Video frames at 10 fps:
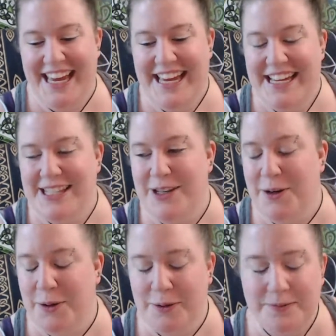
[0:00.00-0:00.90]

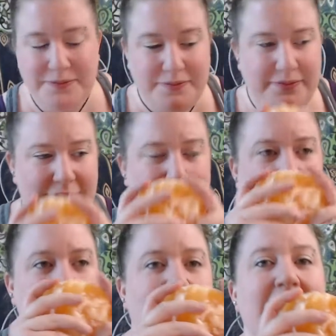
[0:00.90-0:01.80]
so
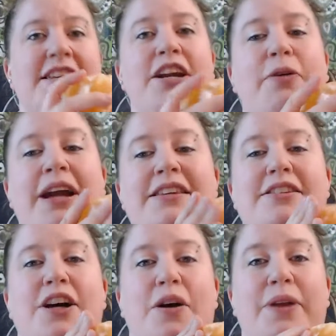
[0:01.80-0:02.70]
this is a great stone.